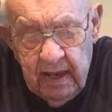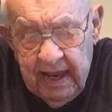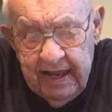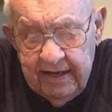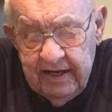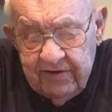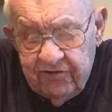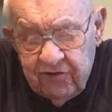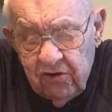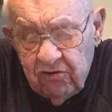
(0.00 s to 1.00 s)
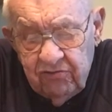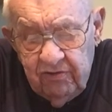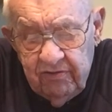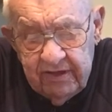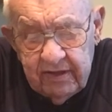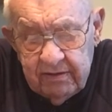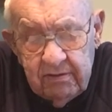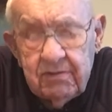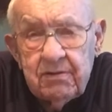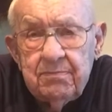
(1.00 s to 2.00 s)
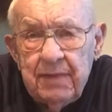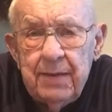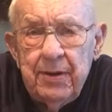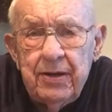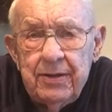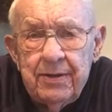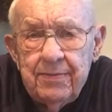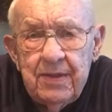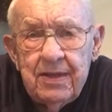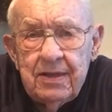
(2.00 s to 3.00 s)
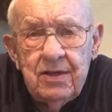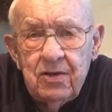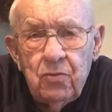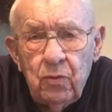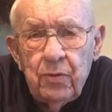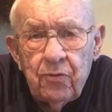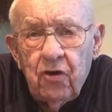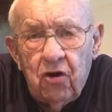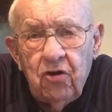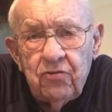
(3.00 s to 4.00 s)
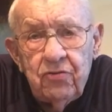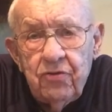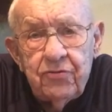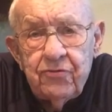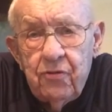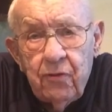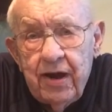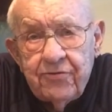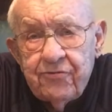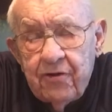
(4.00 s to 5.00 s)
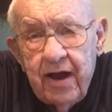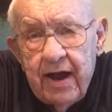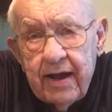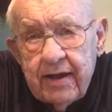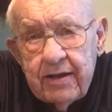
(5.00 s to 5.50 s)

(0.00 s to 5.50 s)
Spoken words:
And it showed that maybe we were on the right track.